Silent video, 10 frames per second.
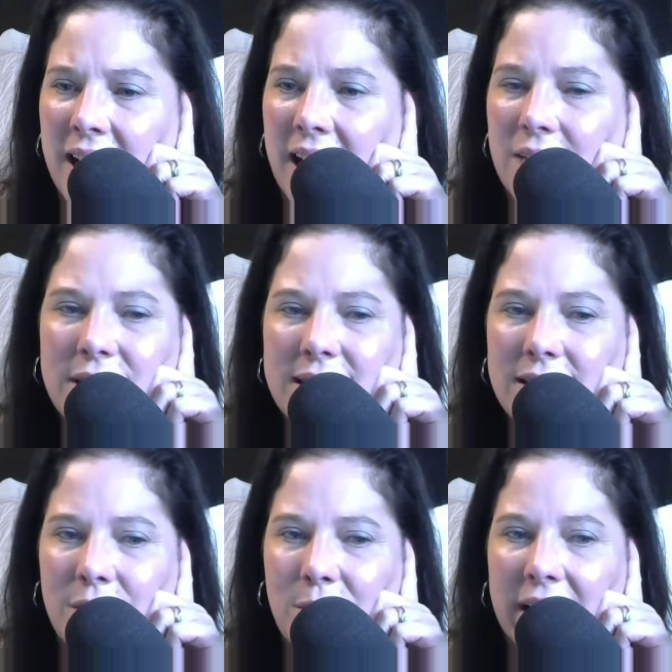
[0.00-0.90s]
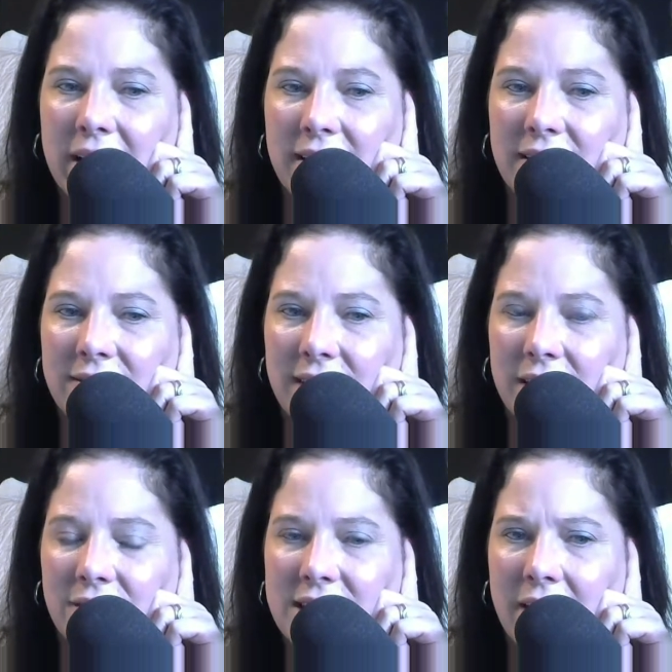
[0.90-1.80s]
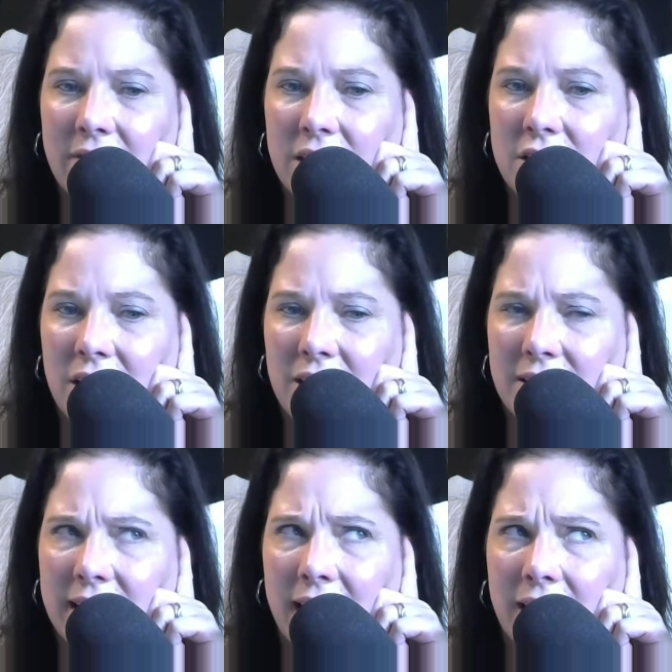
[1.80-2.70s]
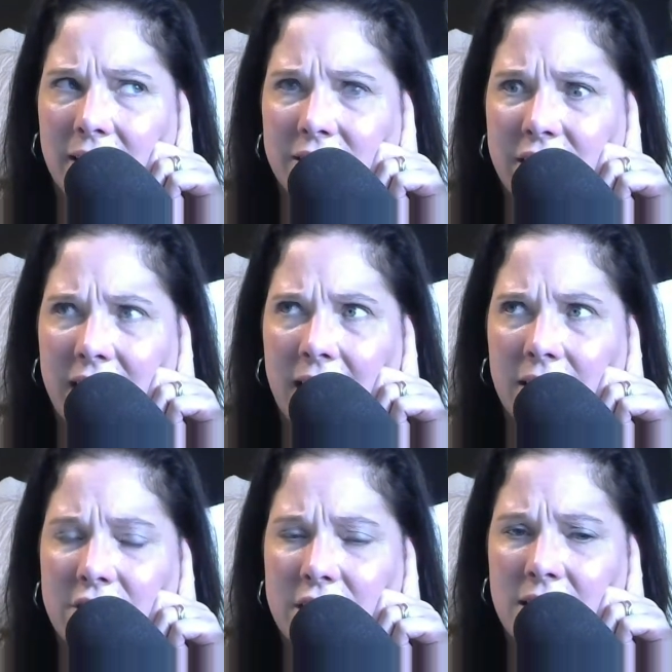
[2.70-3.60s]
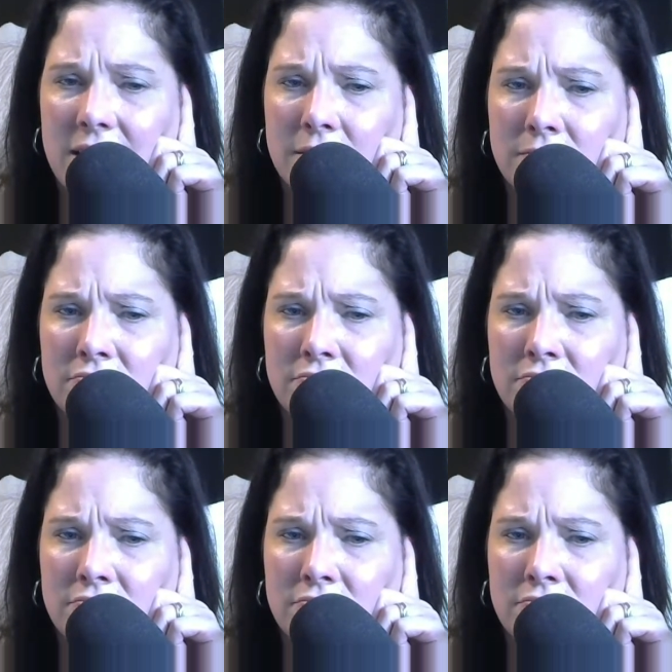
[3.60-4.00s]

I wasn't aware of Elvis having a chocolate aller allergy.